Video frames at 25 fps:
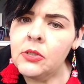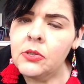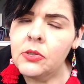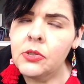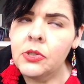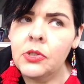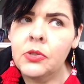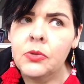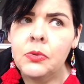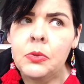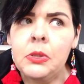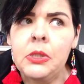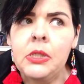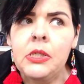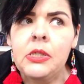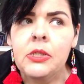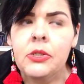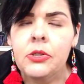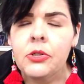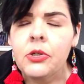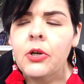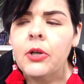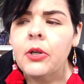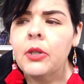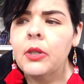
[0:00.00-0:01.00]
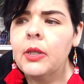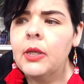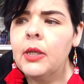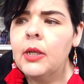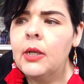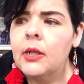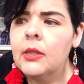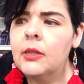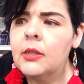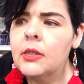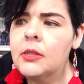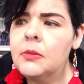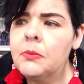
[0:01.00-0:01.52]
so she's really
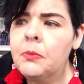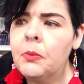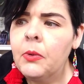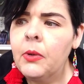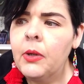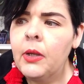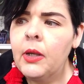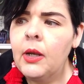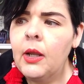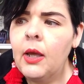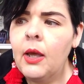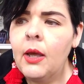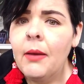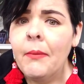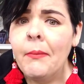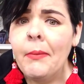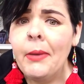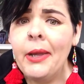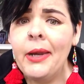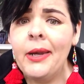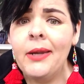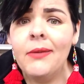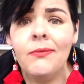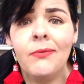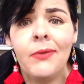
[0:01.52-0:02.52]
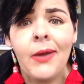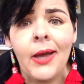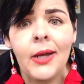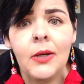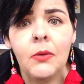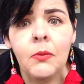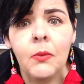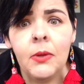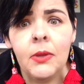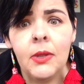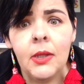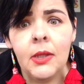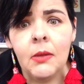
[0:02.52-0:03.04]
struggling at this point. And in
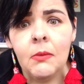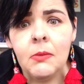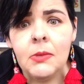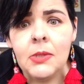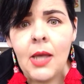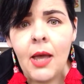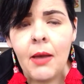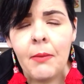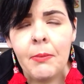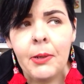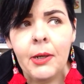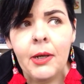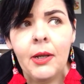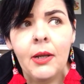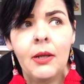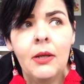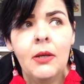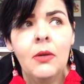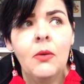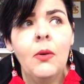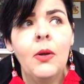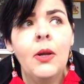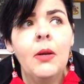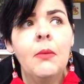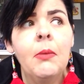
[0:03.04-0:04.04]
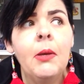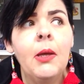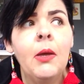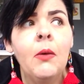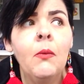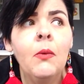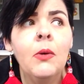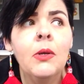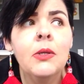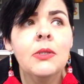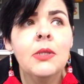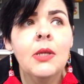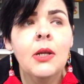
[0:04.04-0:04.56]
fact, one thing that was happening quite a bit
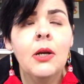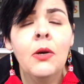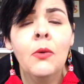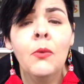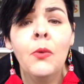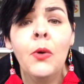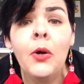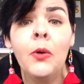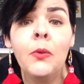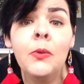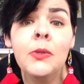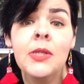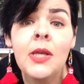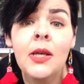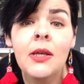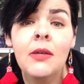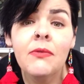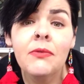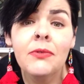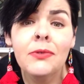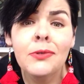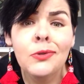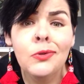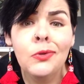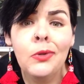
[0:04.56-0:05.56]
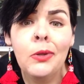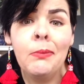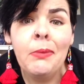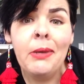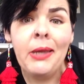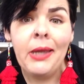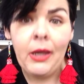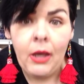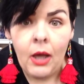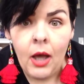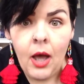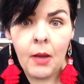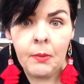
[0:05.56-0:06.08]
was that her work was actually
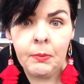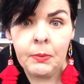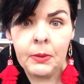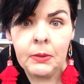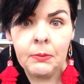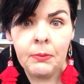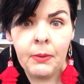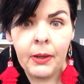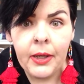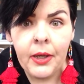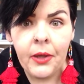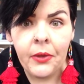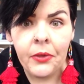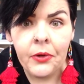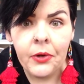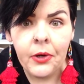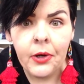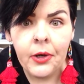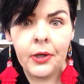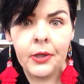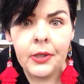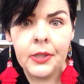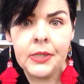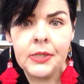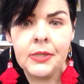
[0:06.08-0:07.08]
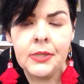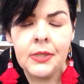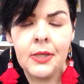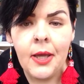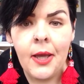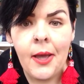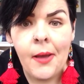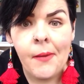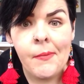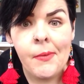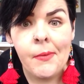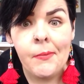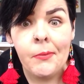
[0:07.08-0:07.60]
being copied by other artists,
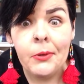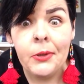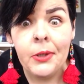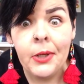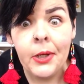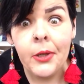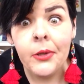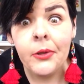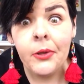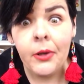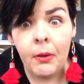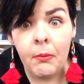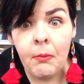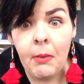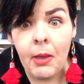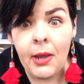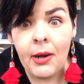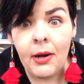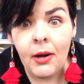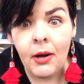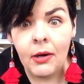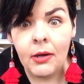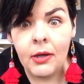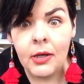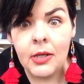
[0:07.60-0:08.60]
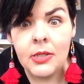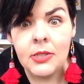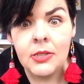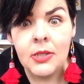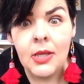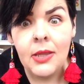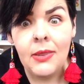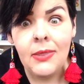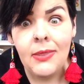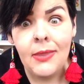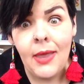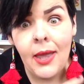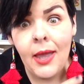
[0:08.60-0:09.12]
in particular men artists,
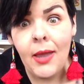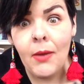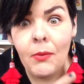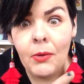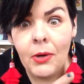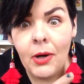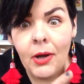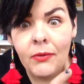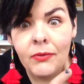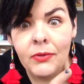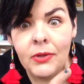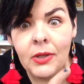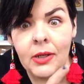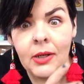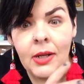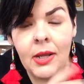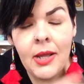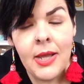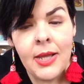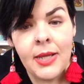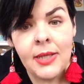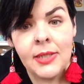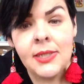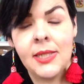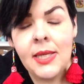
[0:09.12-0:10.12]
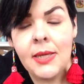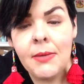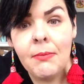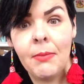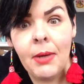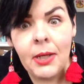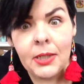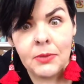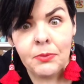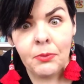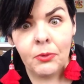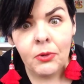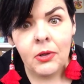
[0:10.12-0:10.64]
and they would often see
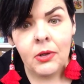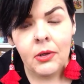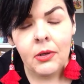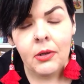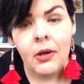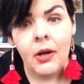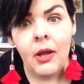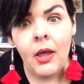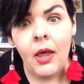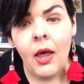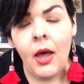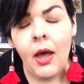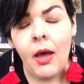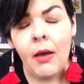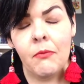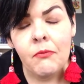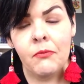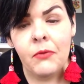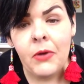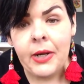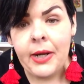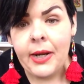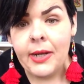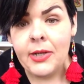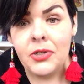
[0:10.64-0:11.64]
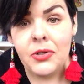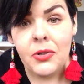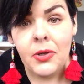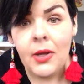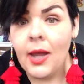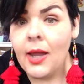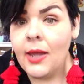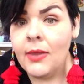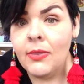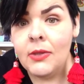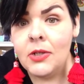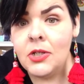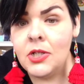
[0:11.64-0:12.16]
much more financial
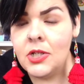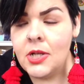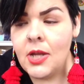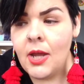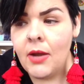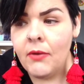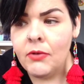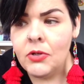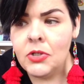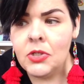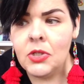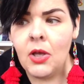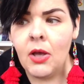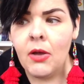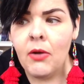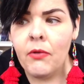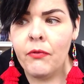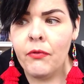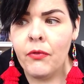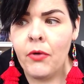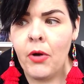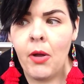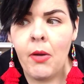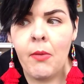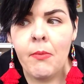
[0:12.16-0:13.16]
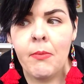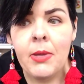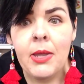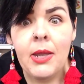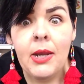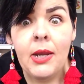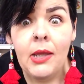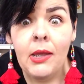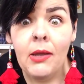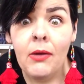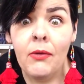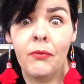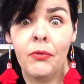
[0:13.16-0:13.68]
gain than she ever saw from
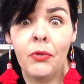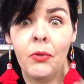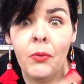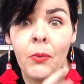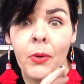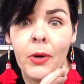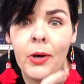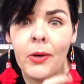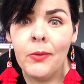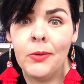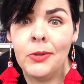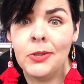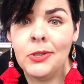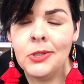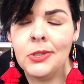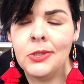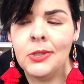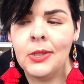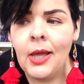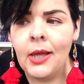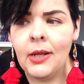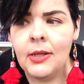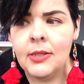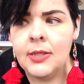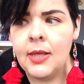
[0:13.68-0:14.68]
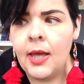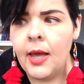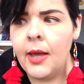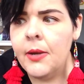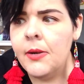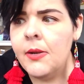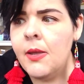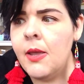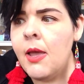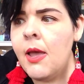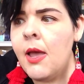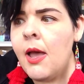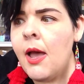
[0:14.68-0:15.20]
any of the work, which is kind of
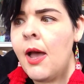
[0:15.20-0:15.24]
sad.